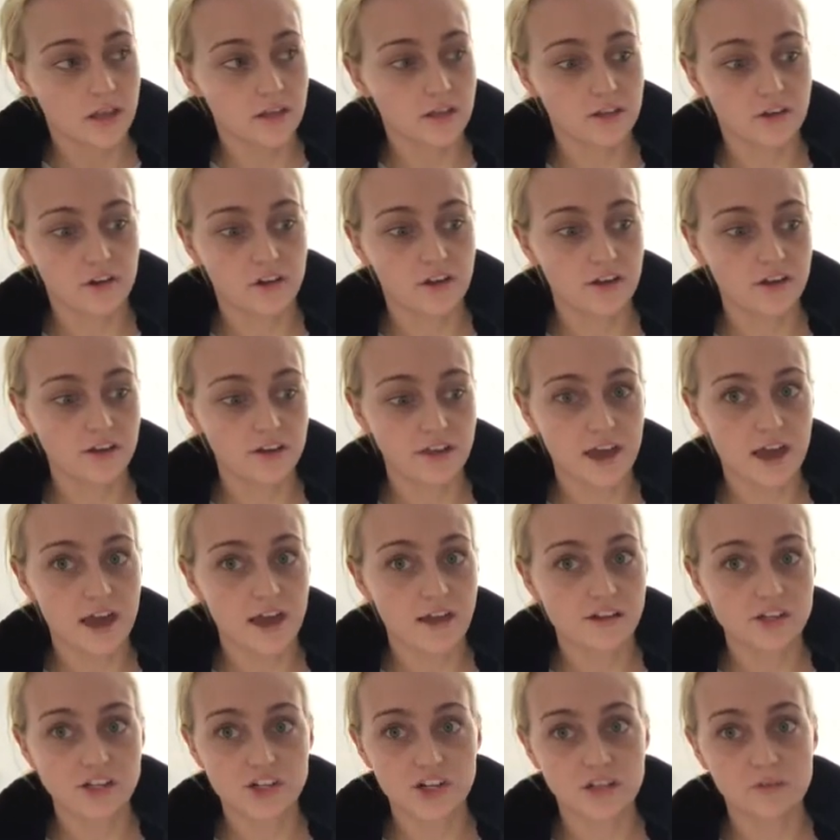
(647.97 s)
So
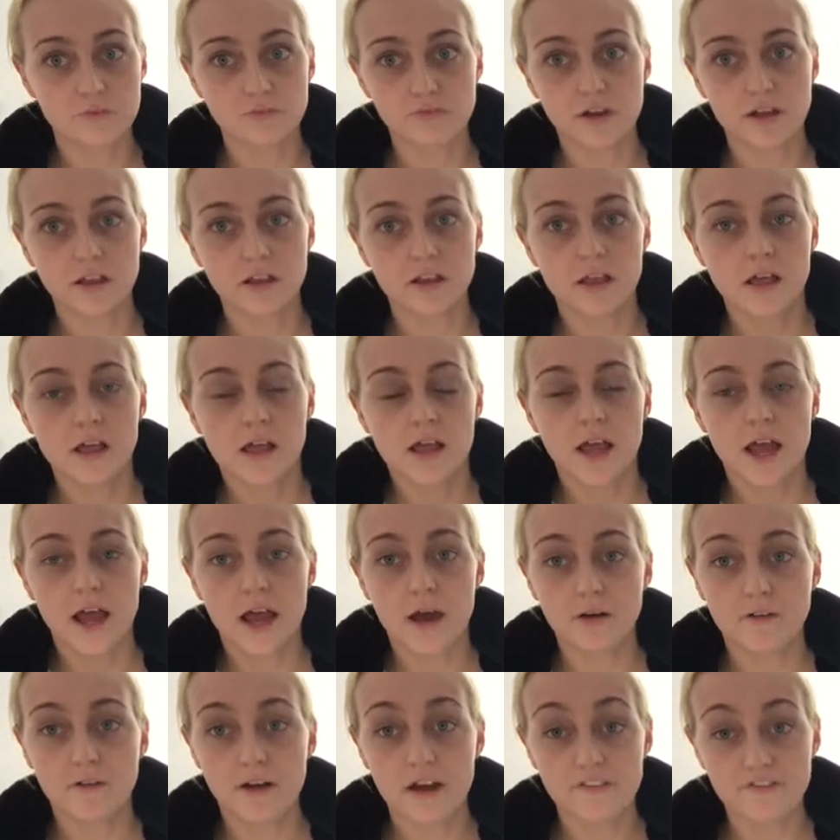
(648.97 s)
yeah, she's brilliant.
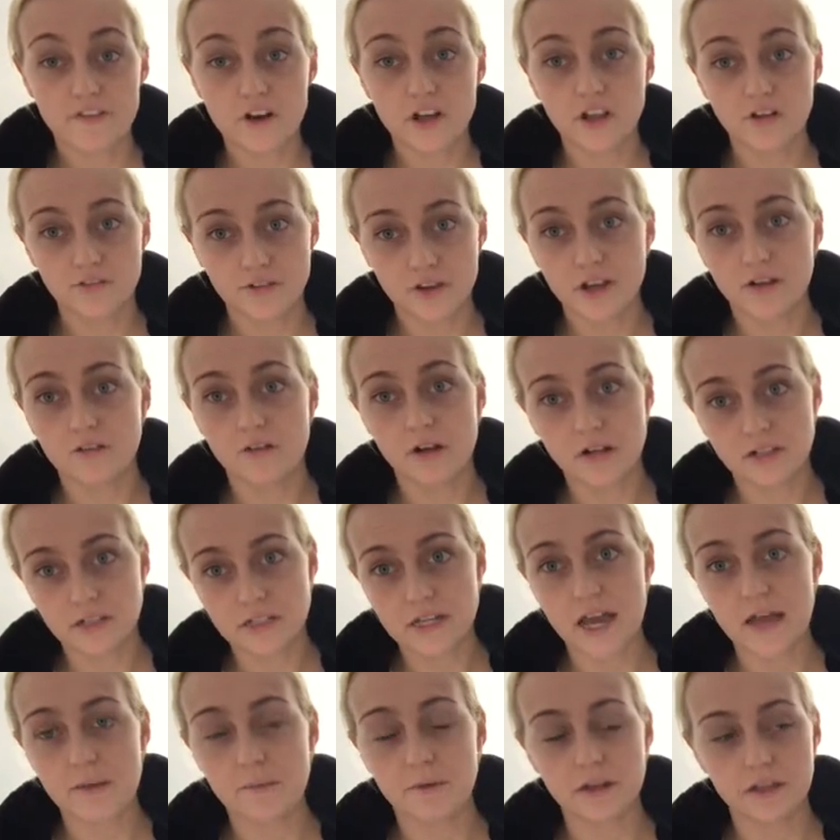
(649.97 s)
I follow her all the
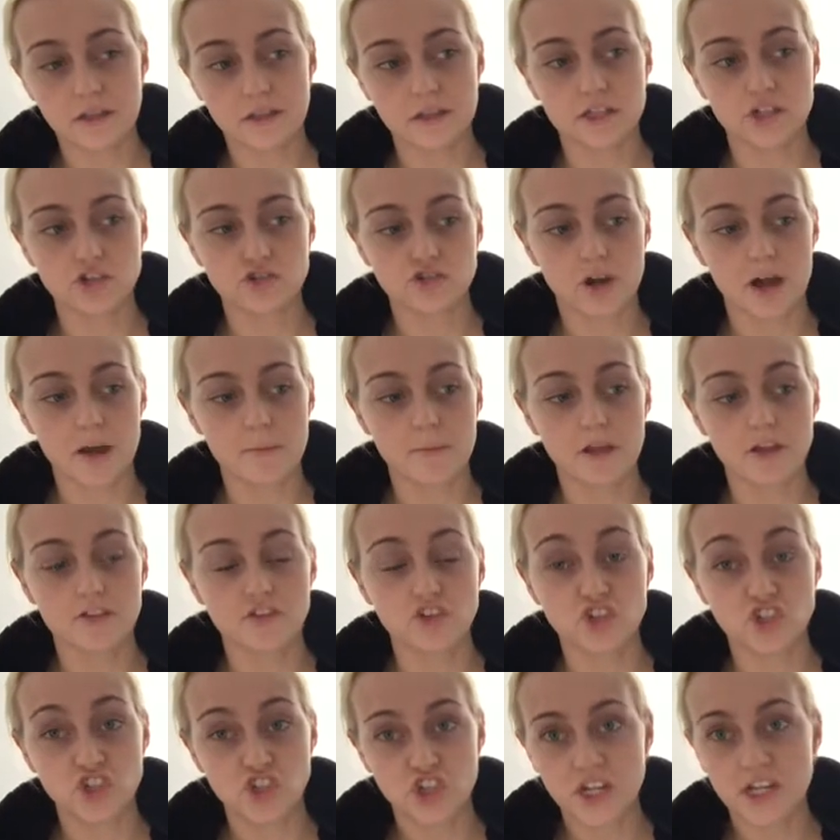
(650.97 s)
time on Instagram,
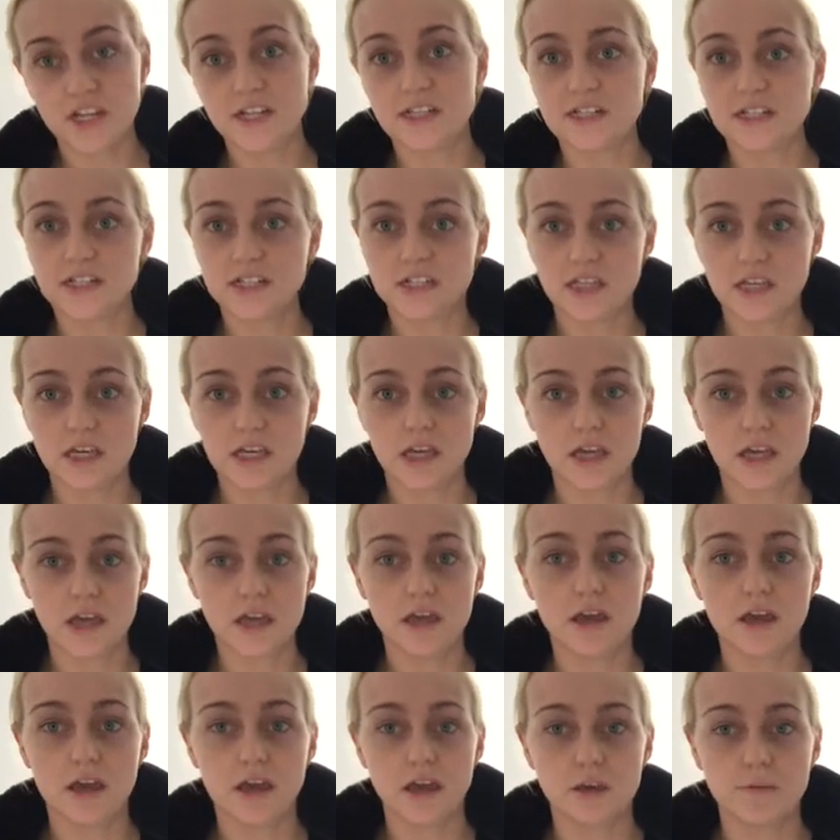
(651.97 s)
and she did the
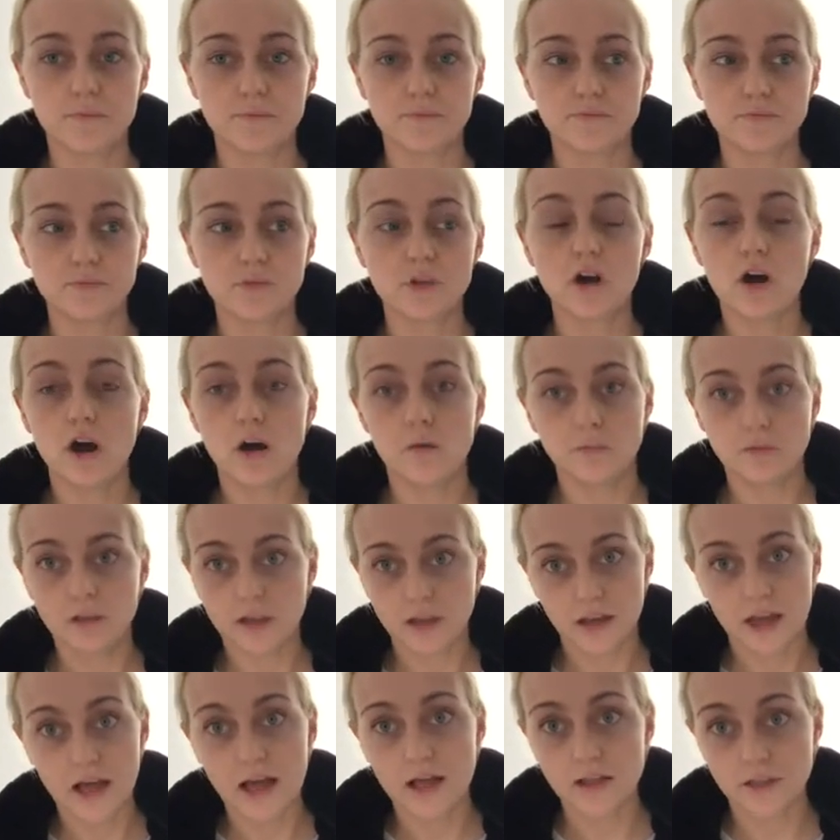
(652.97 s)

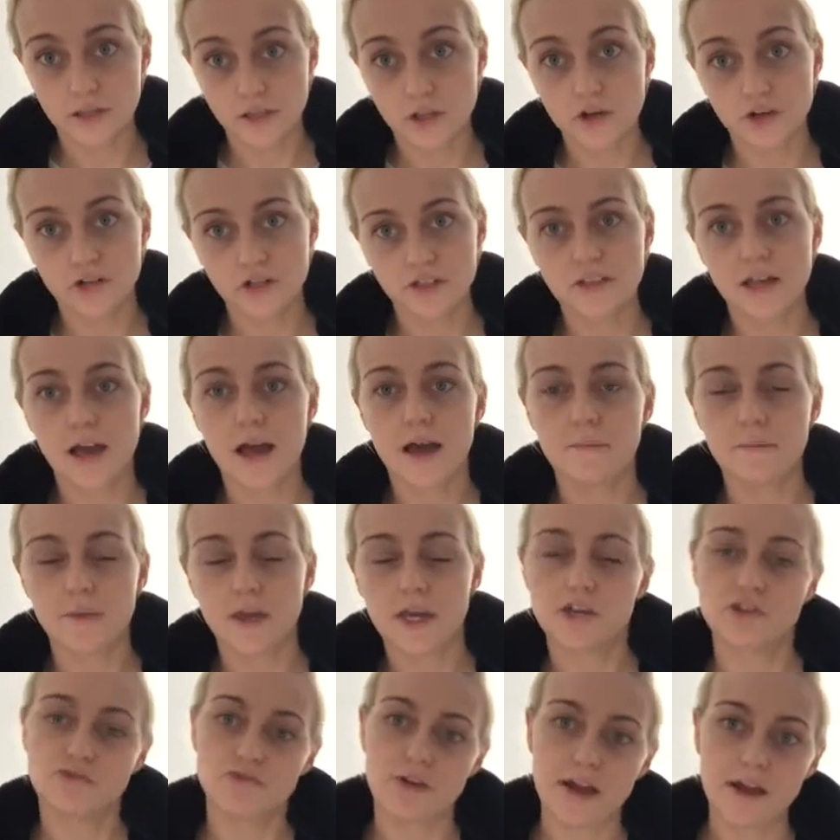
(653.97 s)
omelette calzone that I
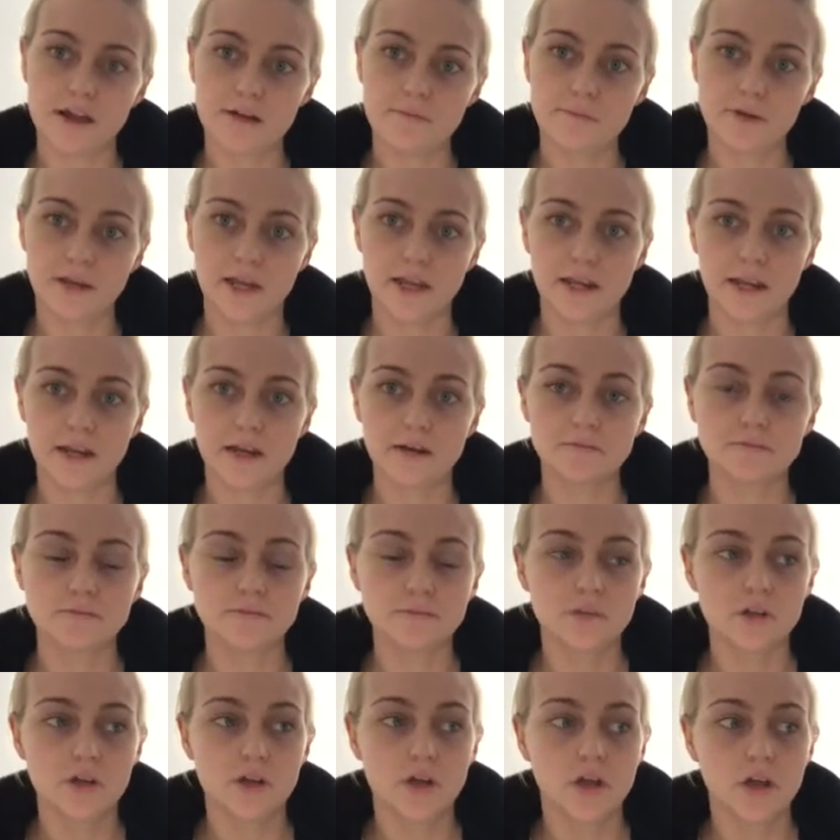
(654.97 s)
made right at the beginning.
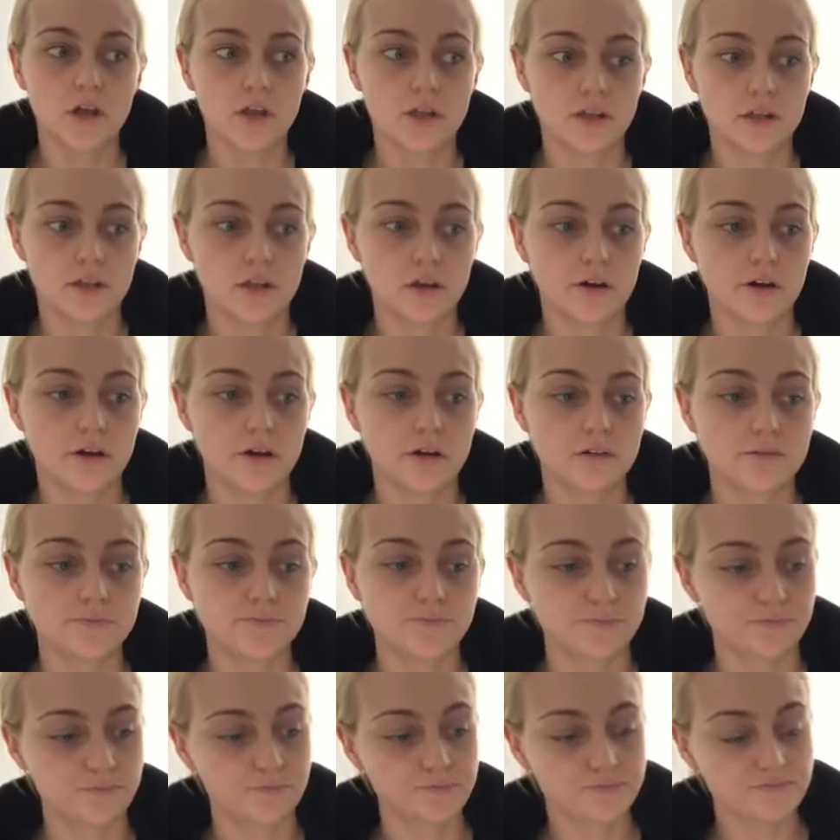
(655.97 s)
So
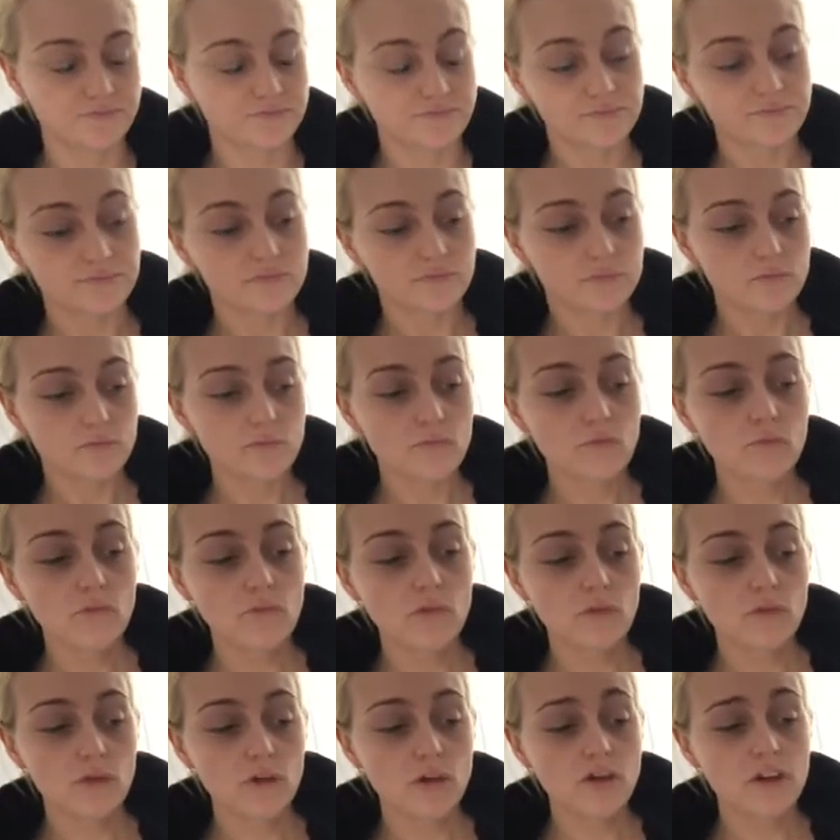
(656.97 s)

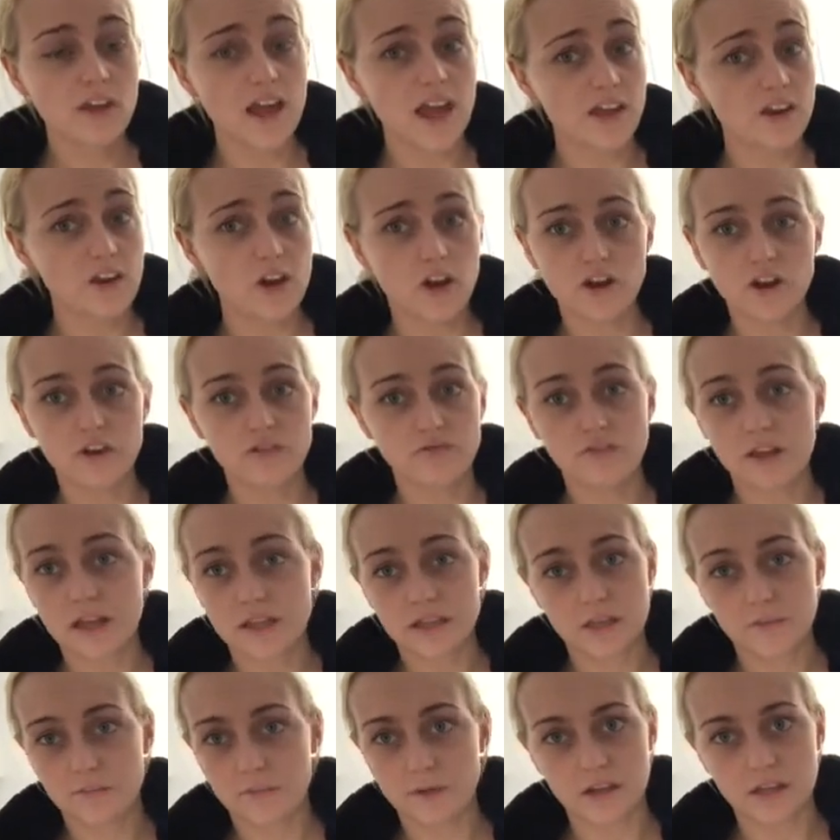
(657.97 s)
yeah, none of the
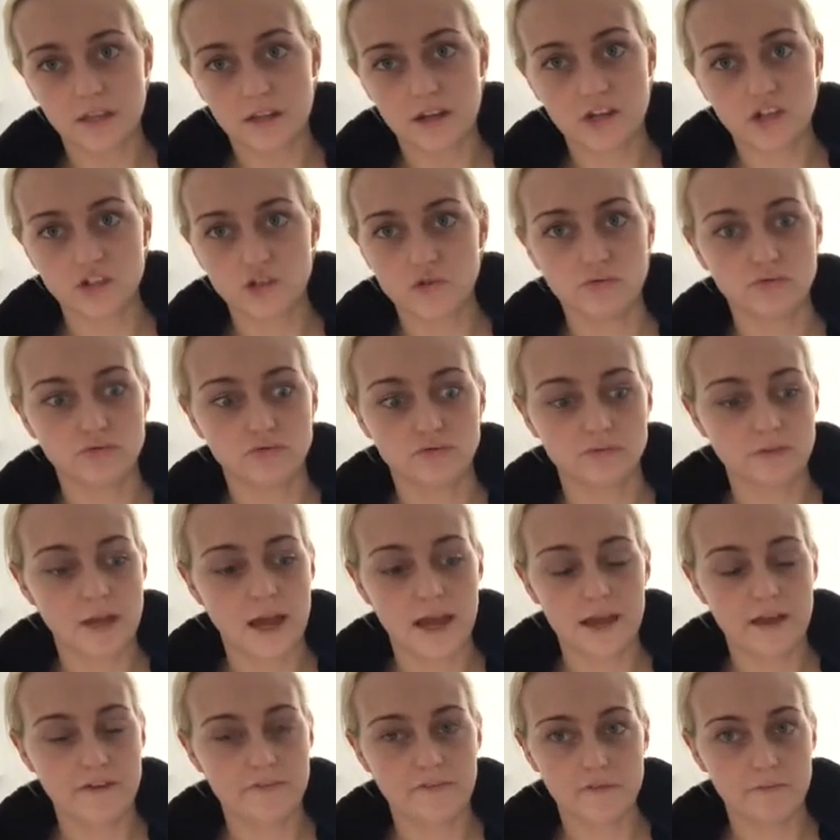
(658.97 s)
recipes
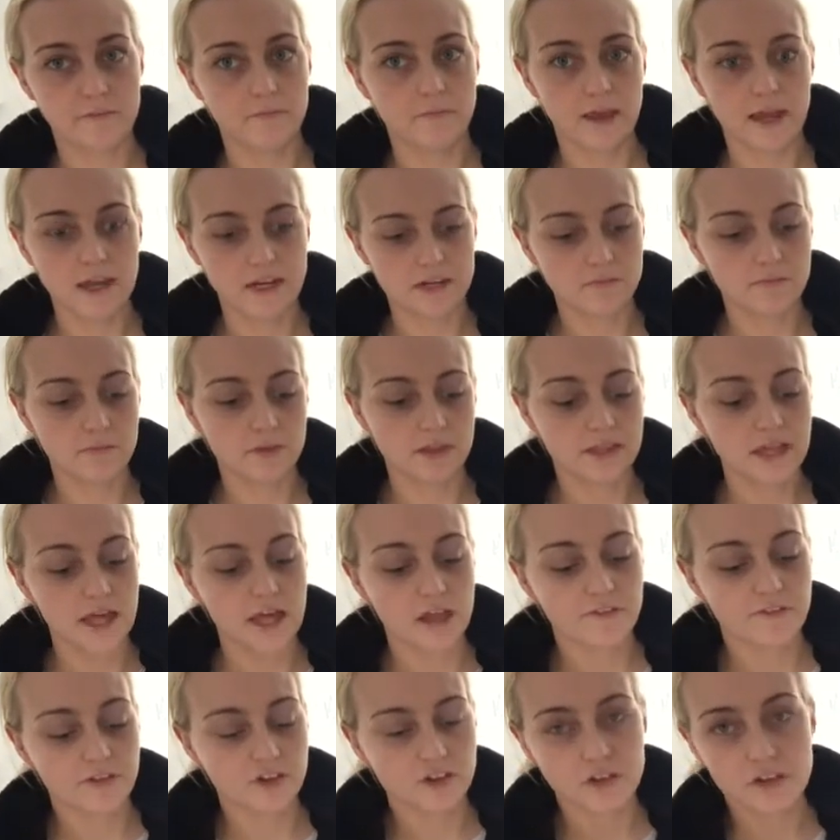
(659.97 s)
I haven't made them
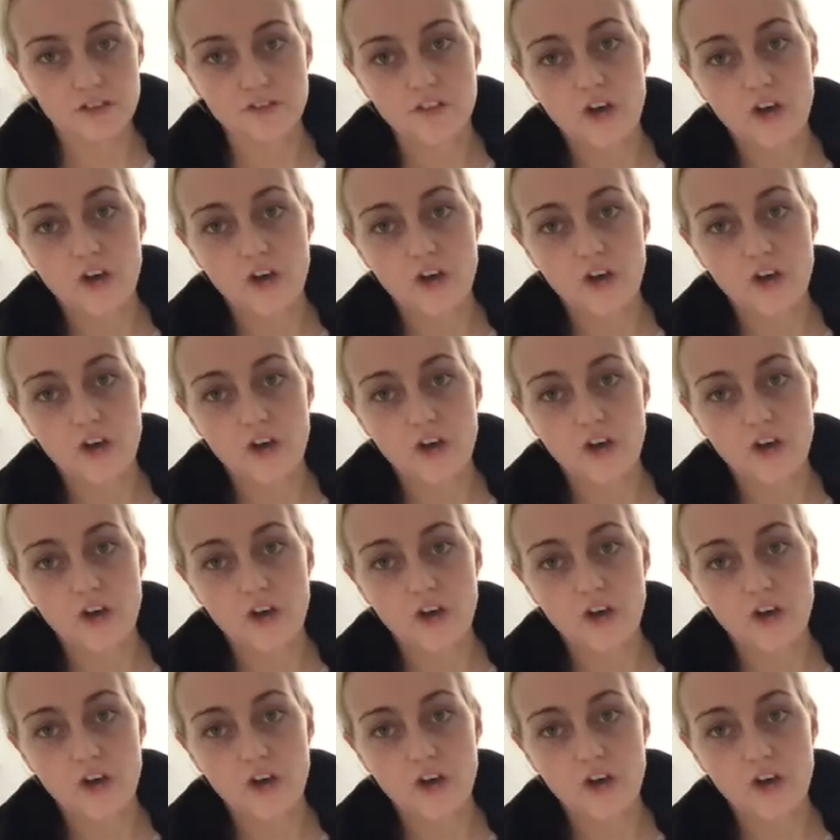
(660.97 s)
myself. I just